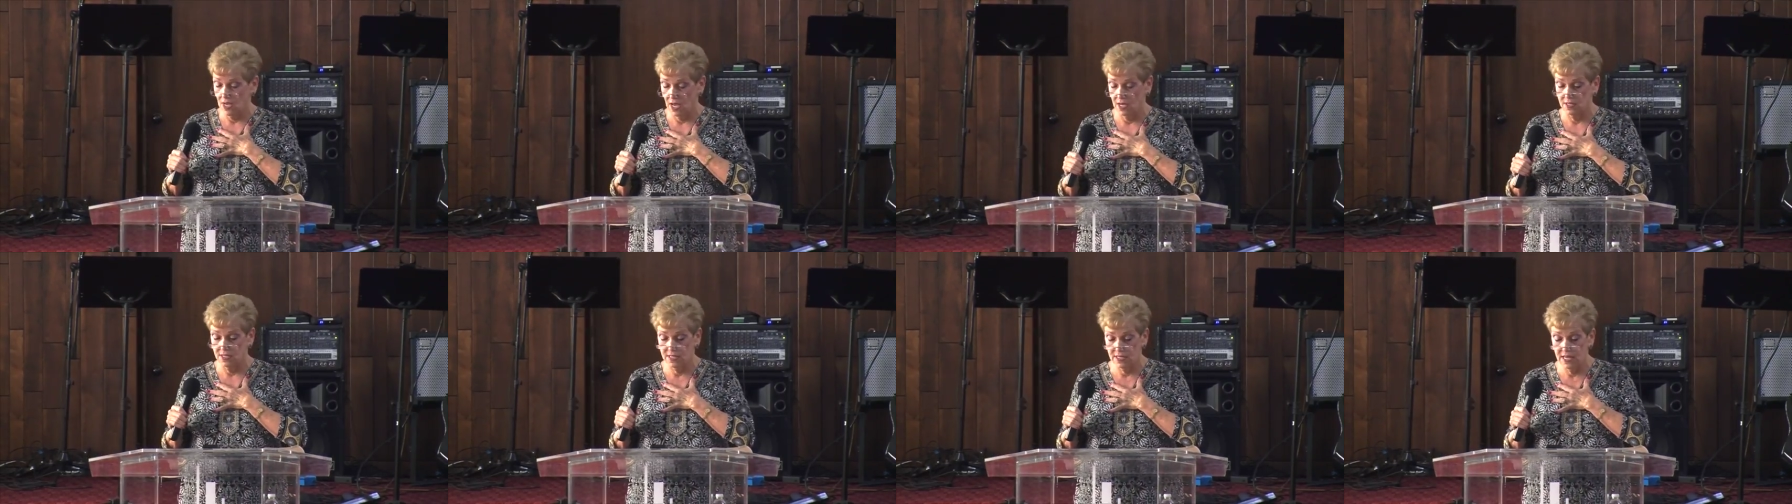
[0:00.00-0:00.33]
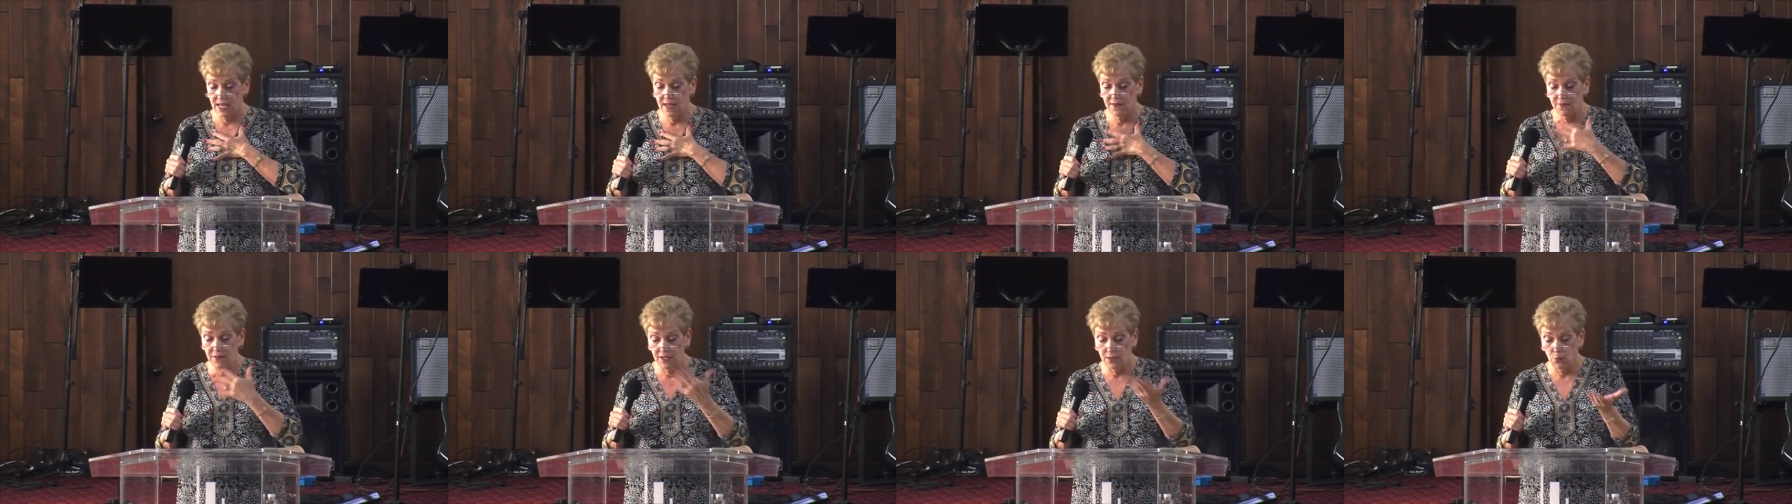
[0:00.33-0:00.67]
us,
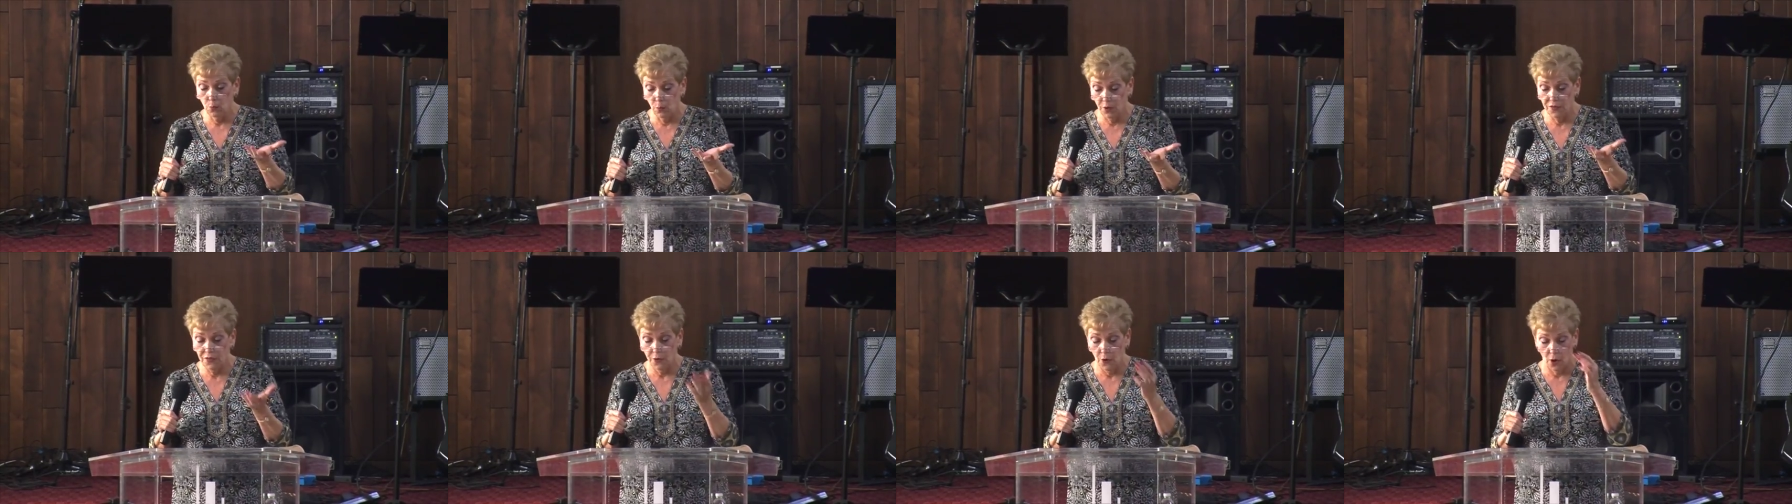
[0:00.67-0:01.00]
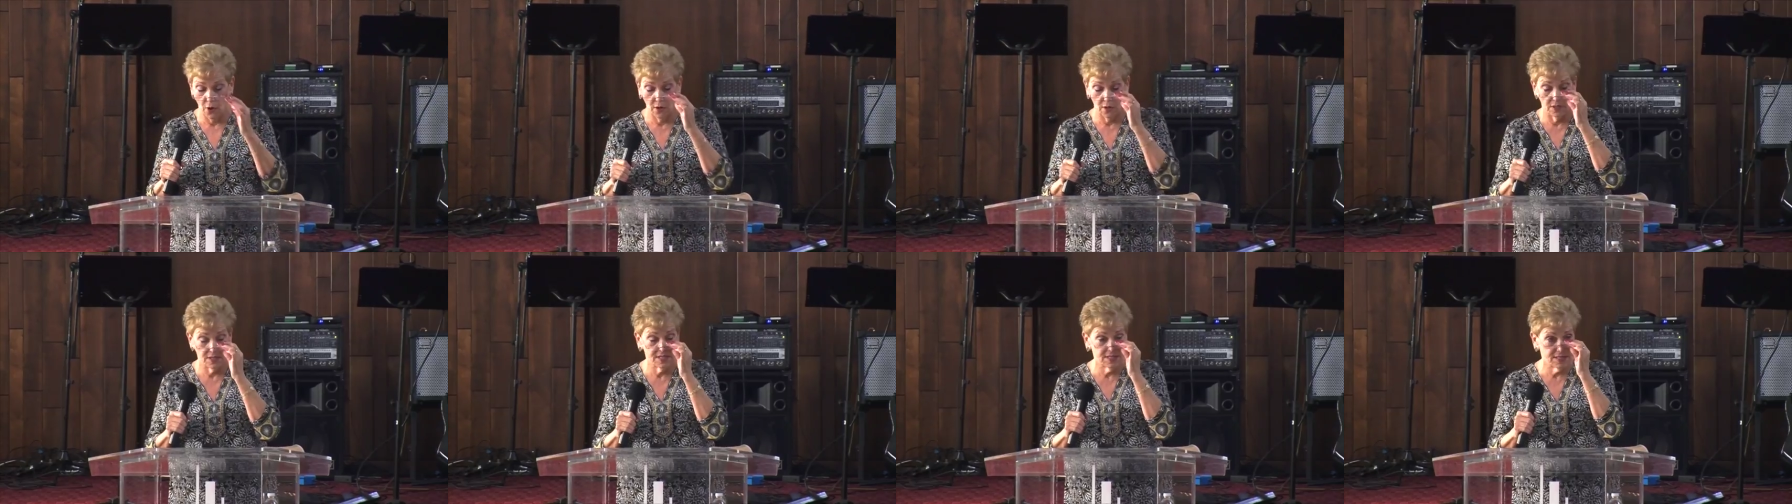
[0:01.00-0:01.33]
even with
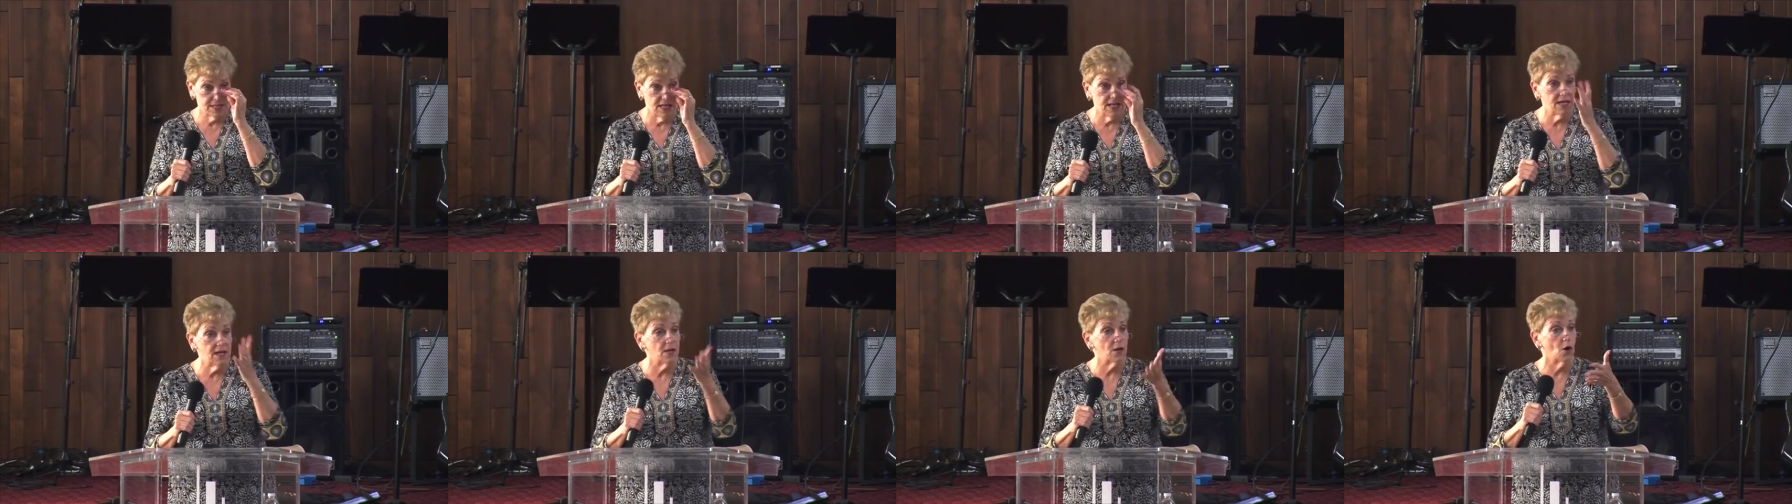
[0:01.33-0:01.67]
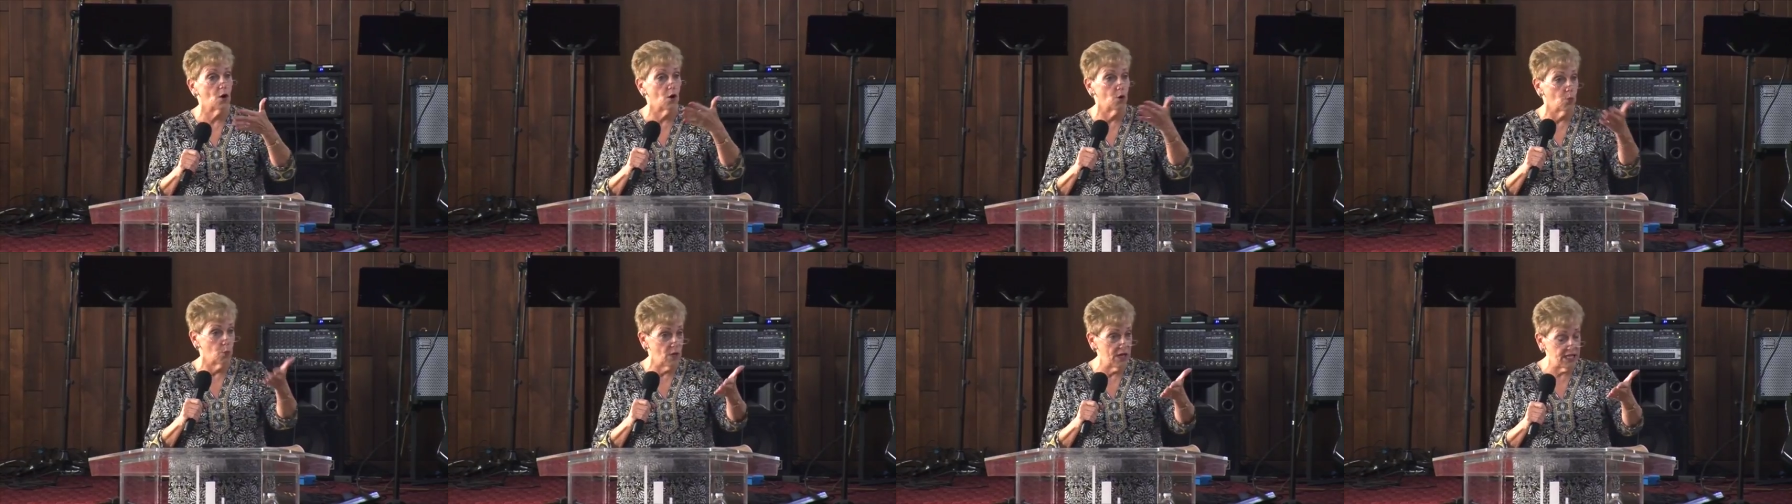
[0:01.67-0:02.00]
our sin and
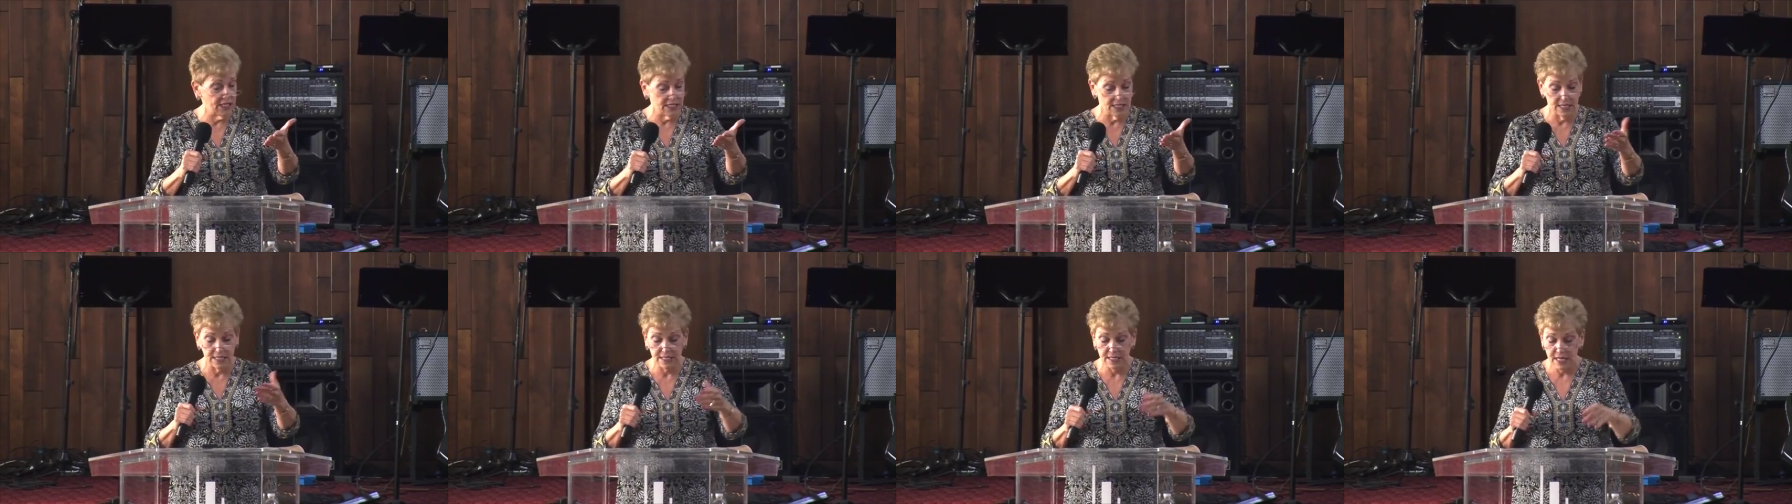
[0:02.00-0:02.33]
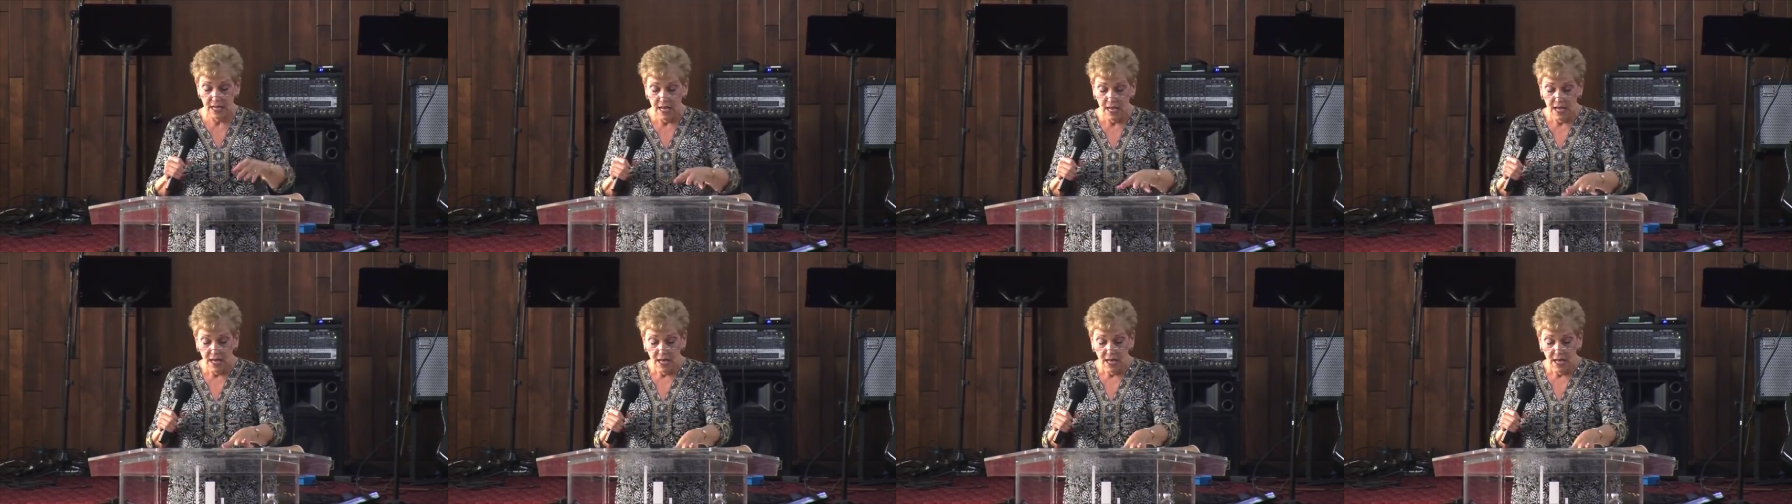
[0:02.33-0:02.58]
our weakness.